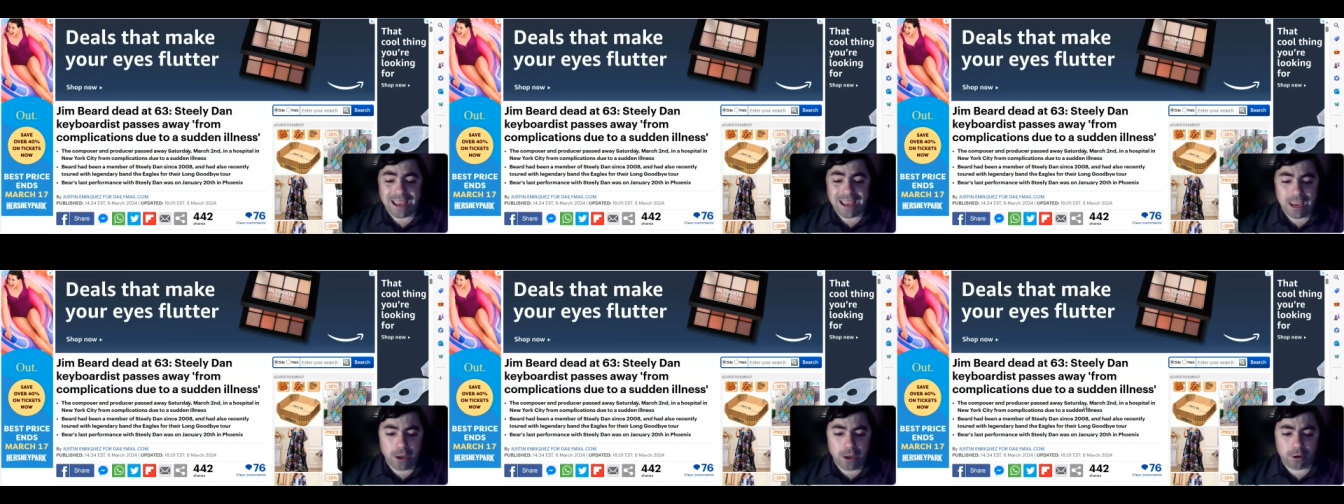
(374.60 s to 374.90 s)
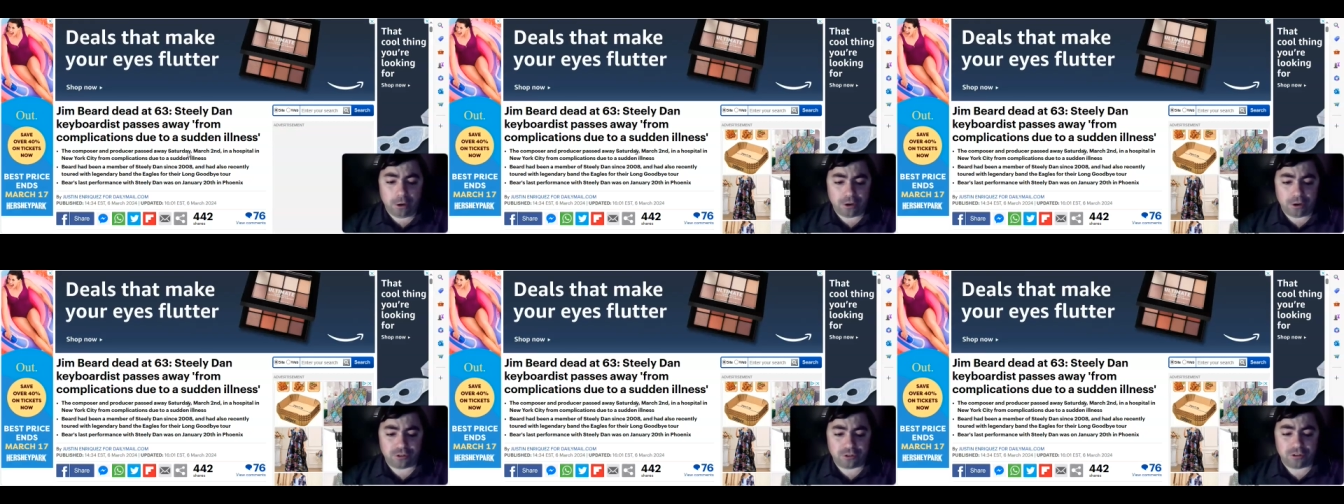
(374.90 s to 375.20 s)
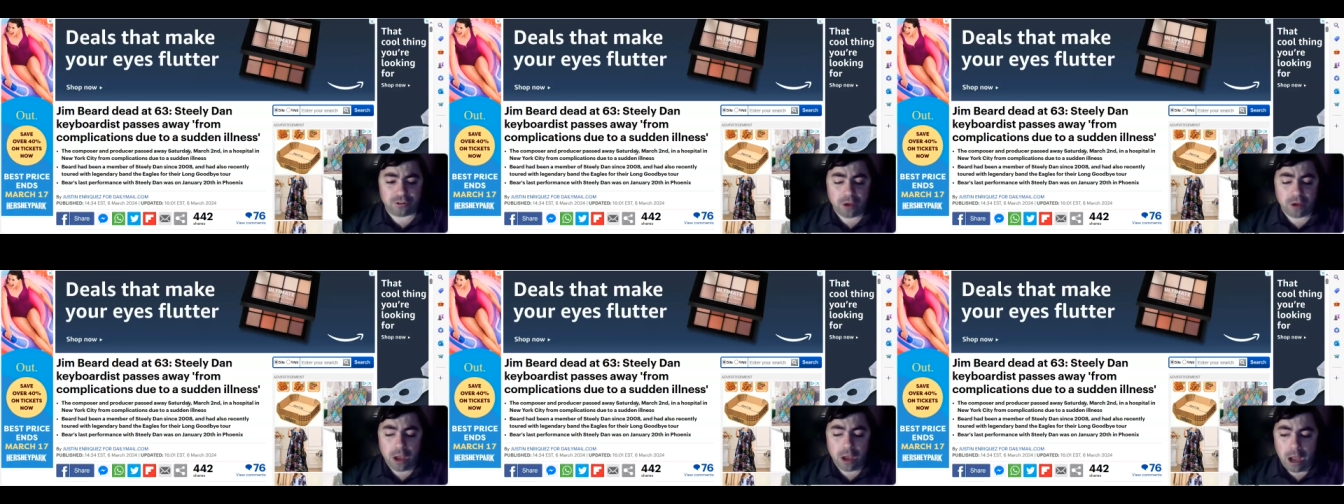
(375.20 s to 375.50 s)

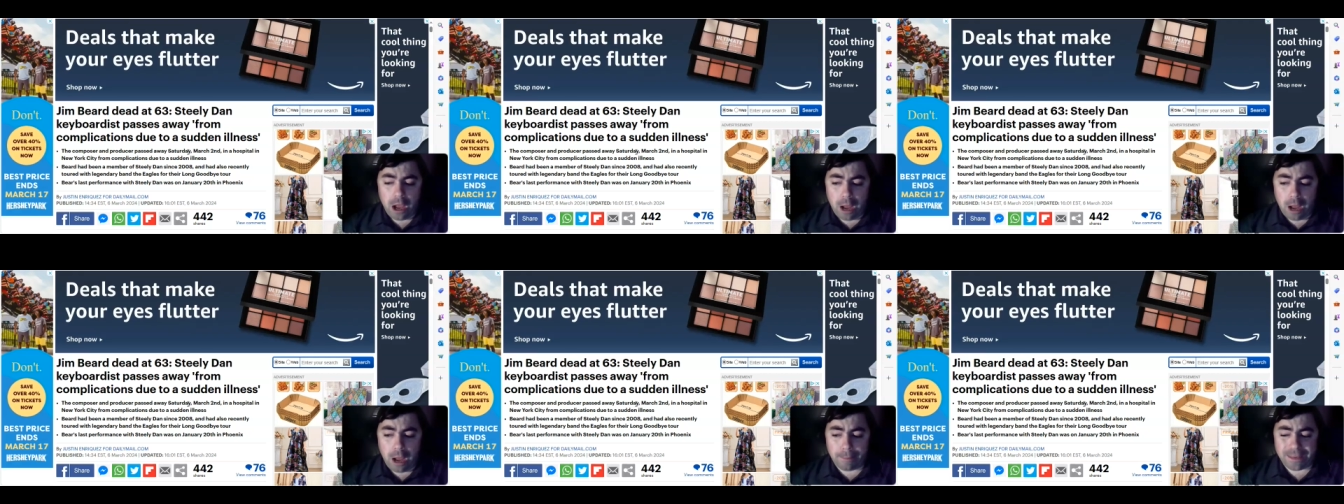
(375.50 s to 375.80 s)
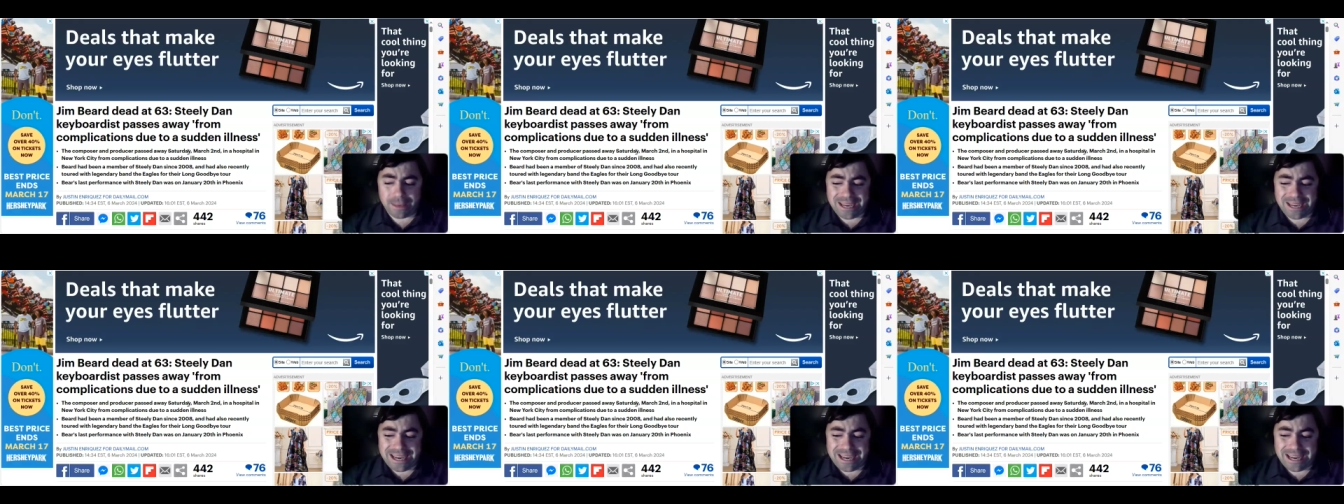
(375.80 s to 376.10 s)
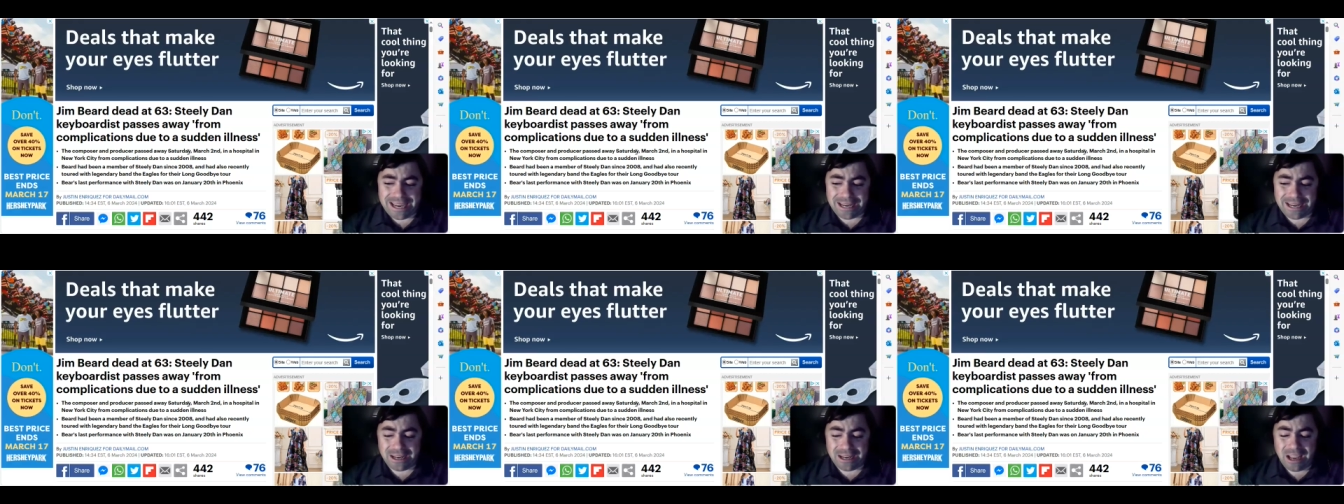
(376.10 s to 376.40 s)
illness up
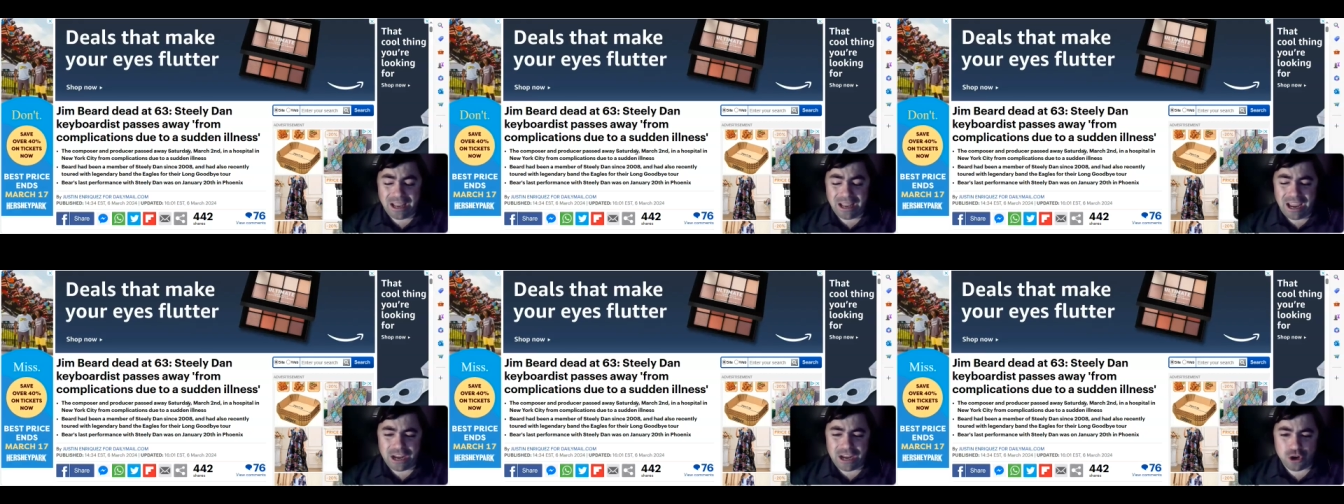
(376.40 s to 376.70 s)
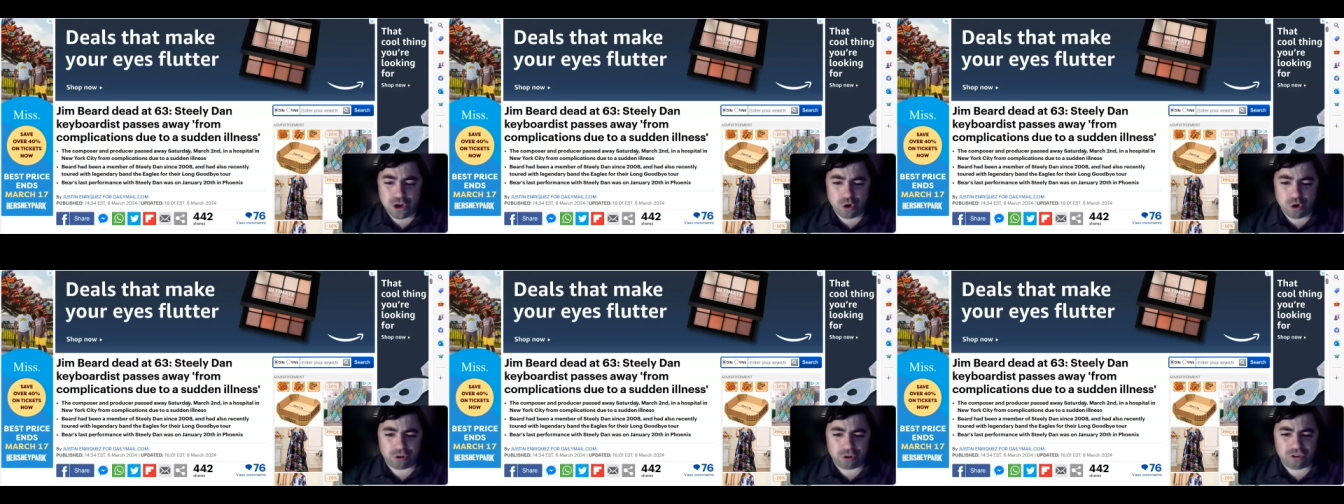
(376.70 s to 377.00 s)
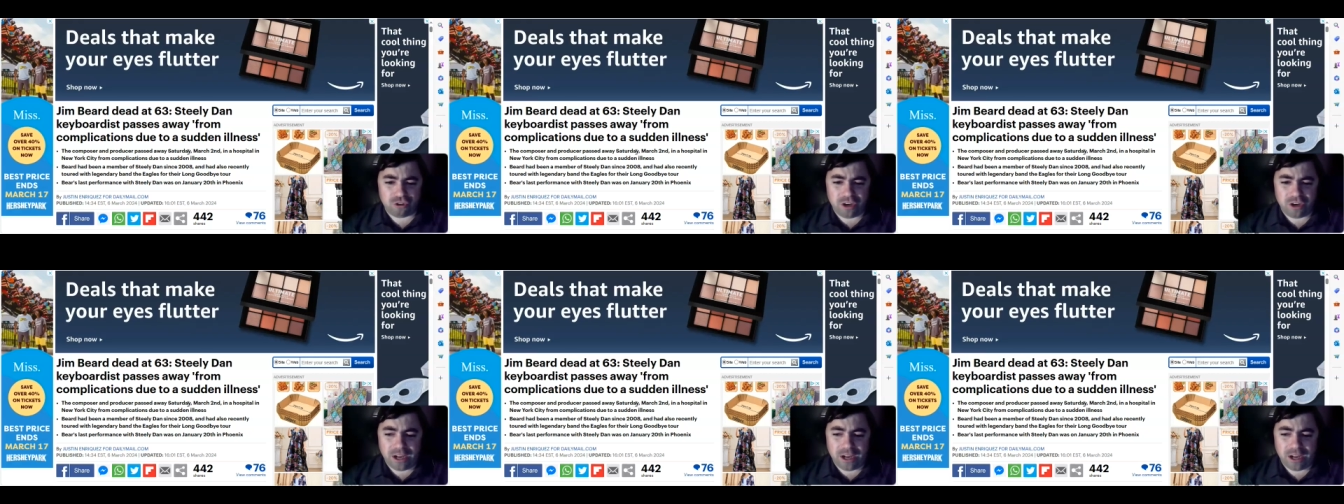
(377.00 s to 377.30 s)
in a New York
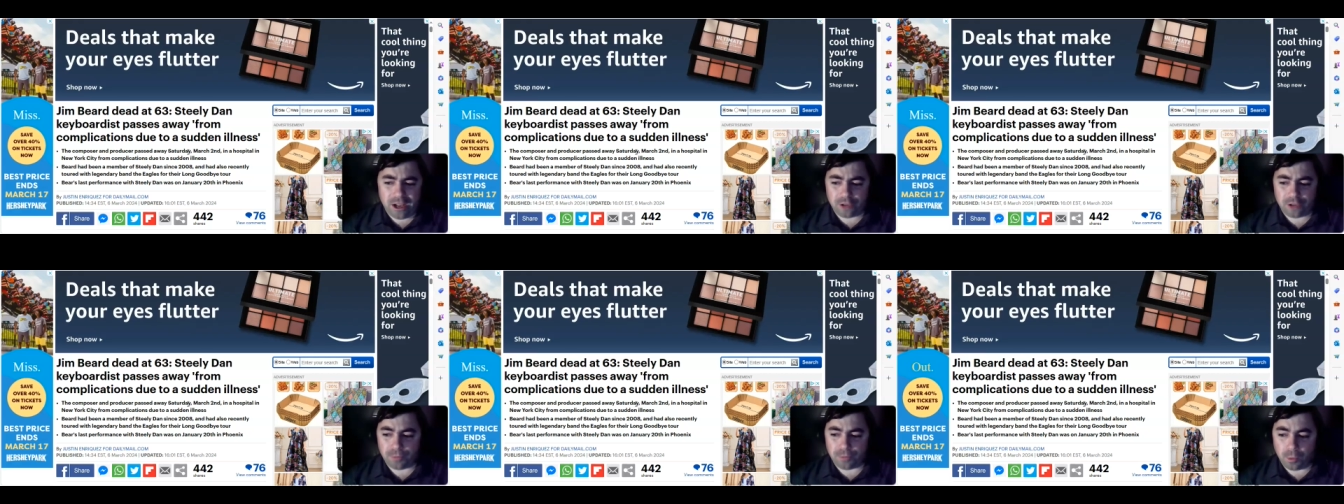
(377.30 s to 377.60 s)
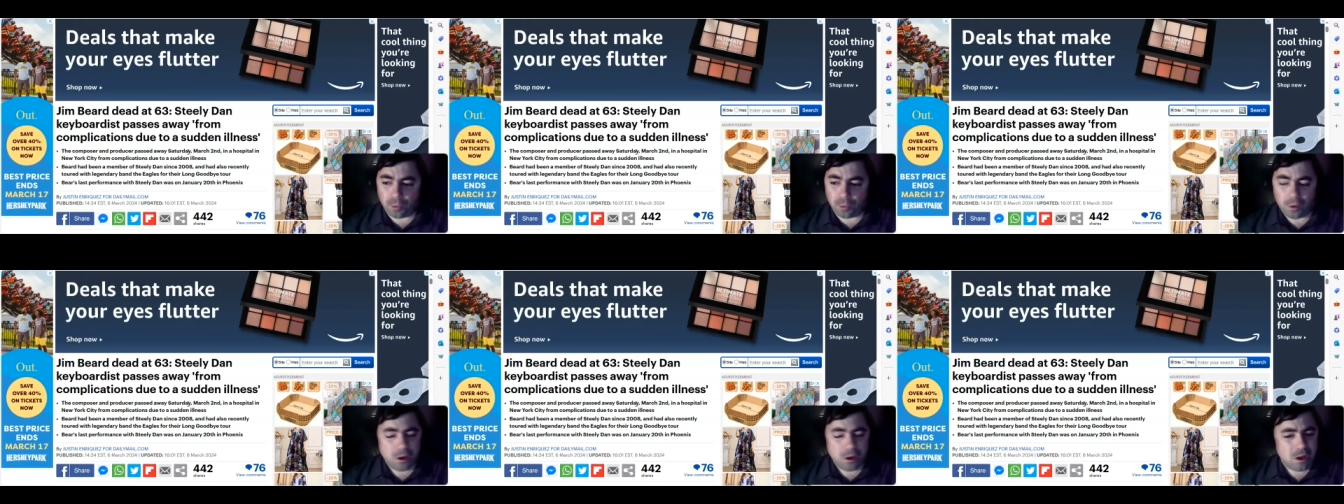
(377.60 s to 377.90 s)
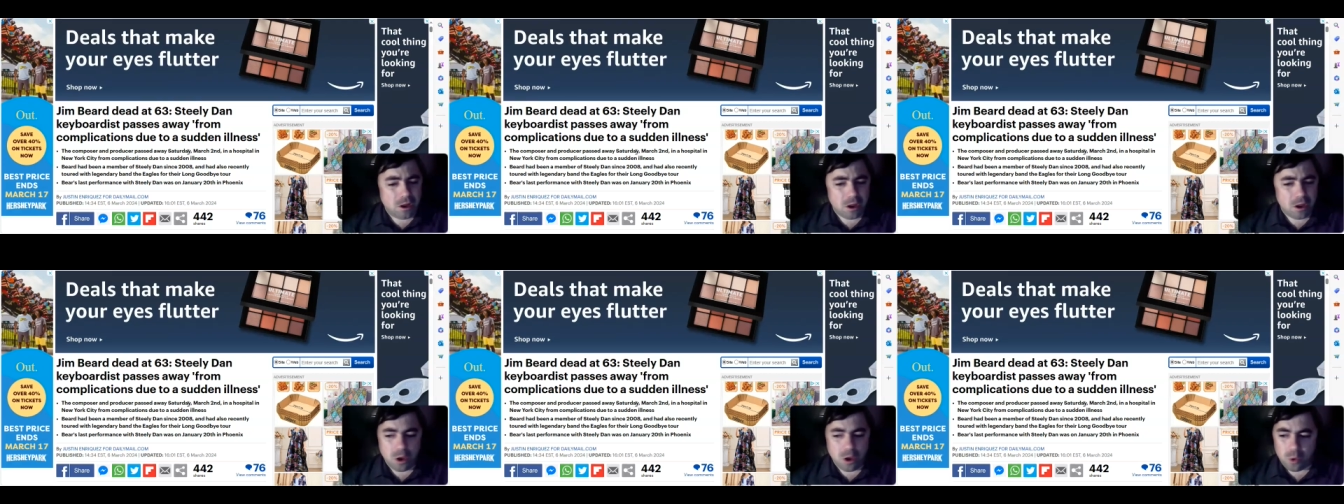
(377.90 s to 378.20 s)
City hospital.
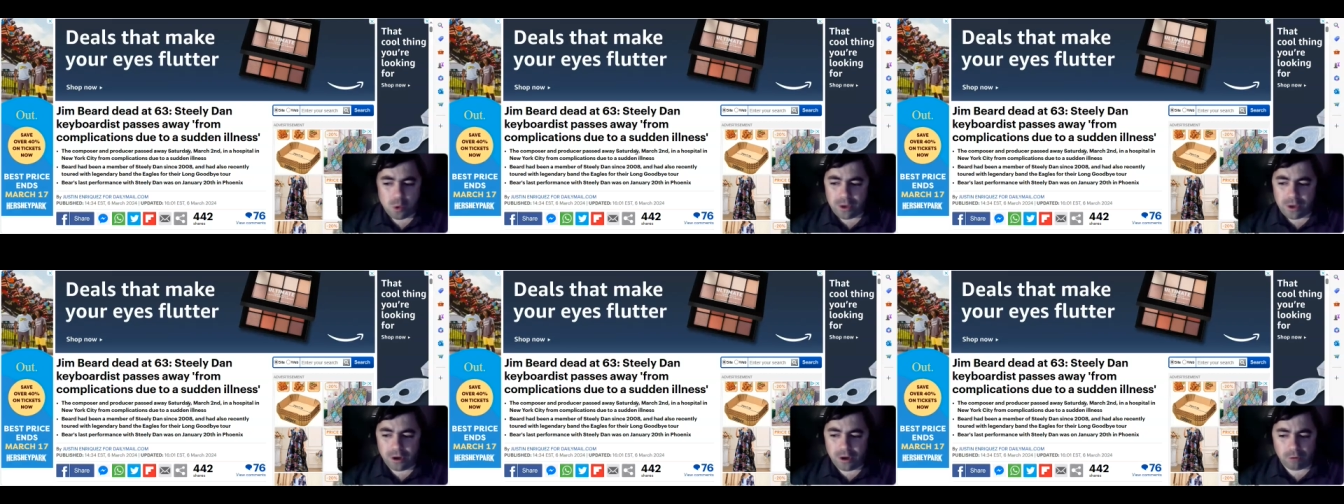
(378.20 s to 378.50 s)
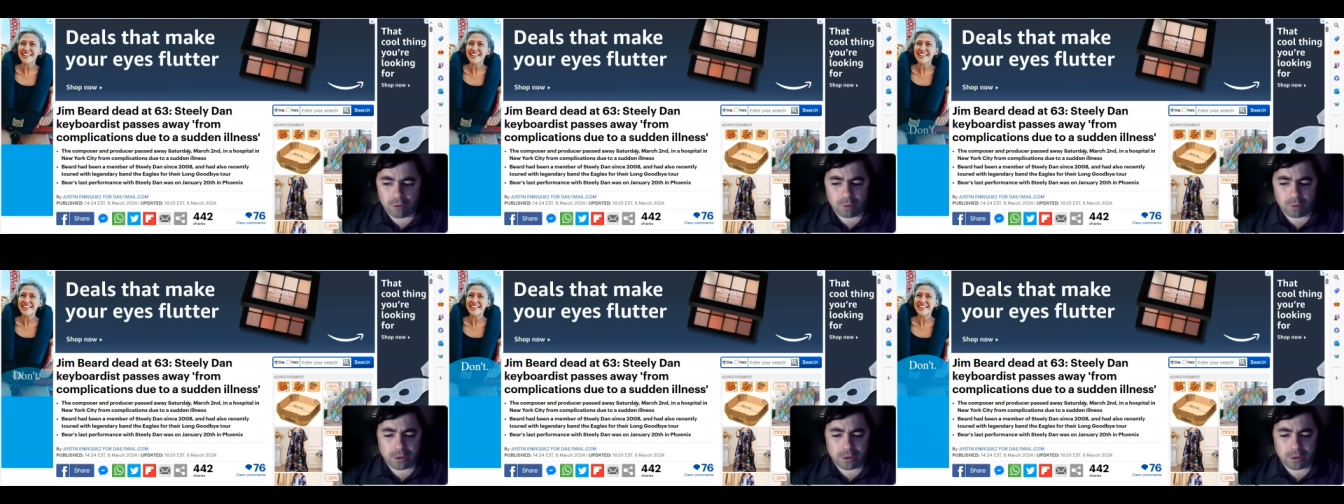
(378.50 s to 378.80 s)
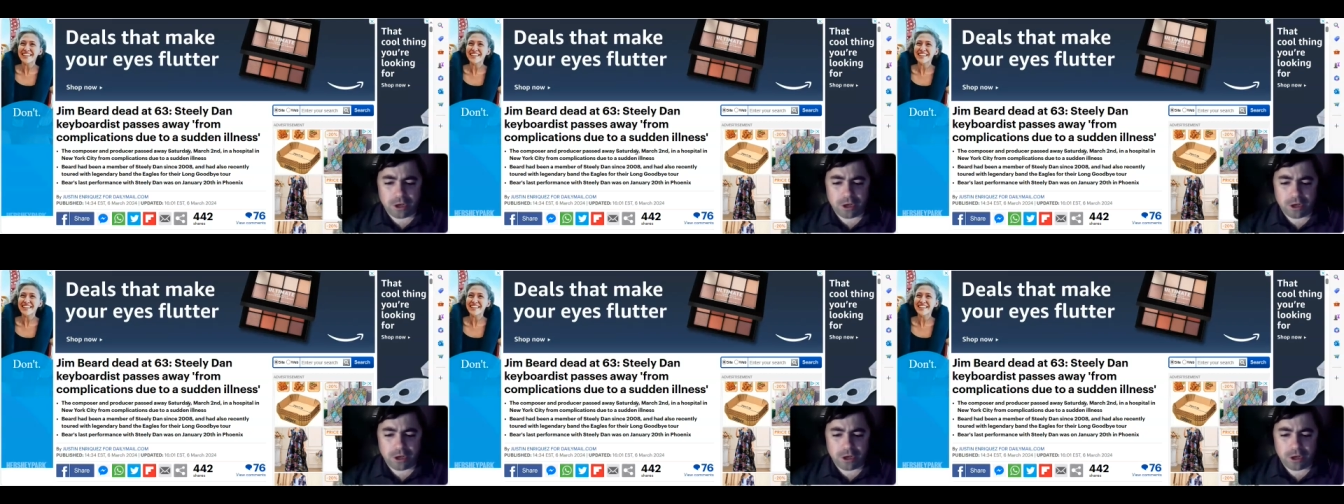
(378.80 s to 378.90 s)
We don't really